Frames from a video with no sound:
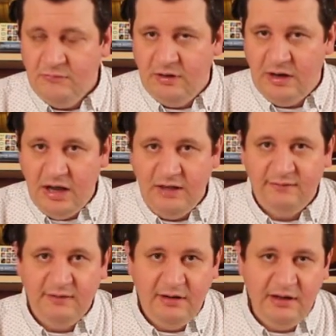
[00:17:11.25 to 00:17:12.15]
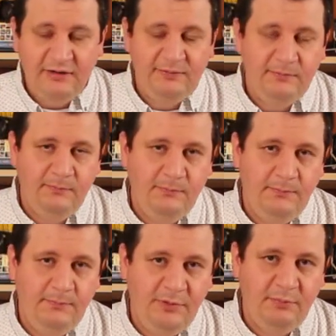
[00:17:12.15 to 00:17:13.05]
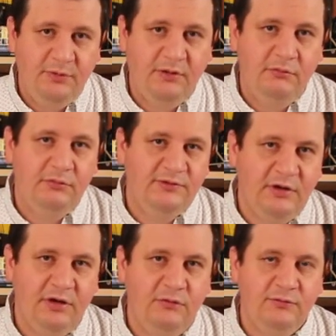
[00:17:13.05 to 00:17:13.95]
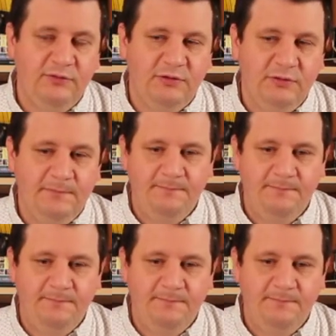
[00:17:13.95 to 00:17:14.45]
Less and less people is gonna use it.